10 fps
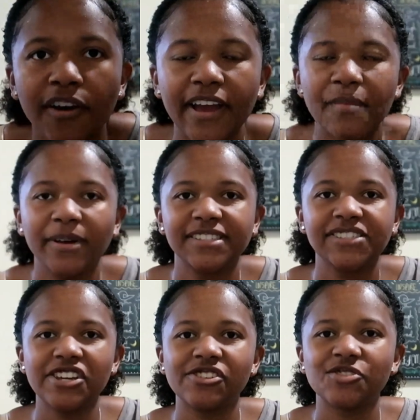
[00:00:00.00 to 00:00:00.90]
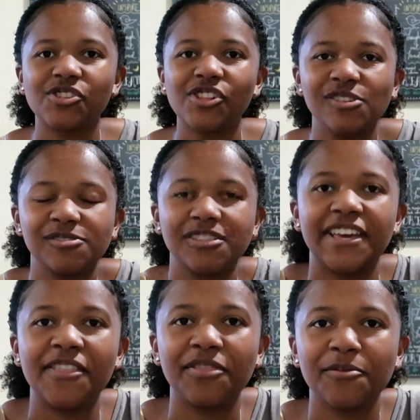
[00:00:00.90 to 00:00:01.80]
Okay, I'm about to change clothes
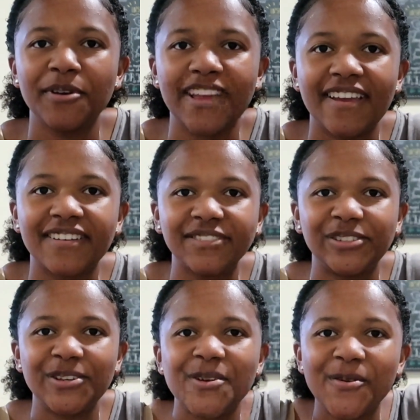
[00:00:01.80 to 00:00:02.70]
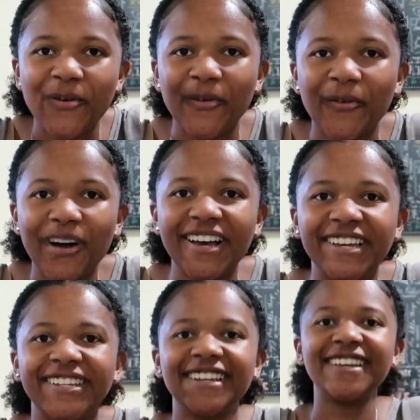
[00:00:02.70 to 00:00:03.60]
in three, two,
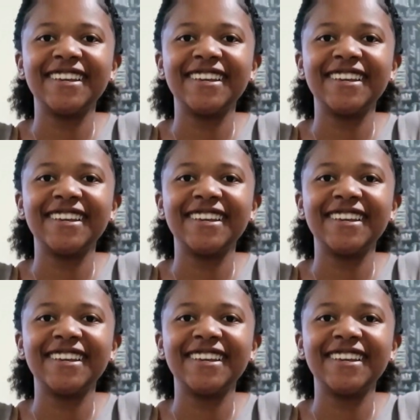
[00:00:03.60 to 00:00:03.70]
one.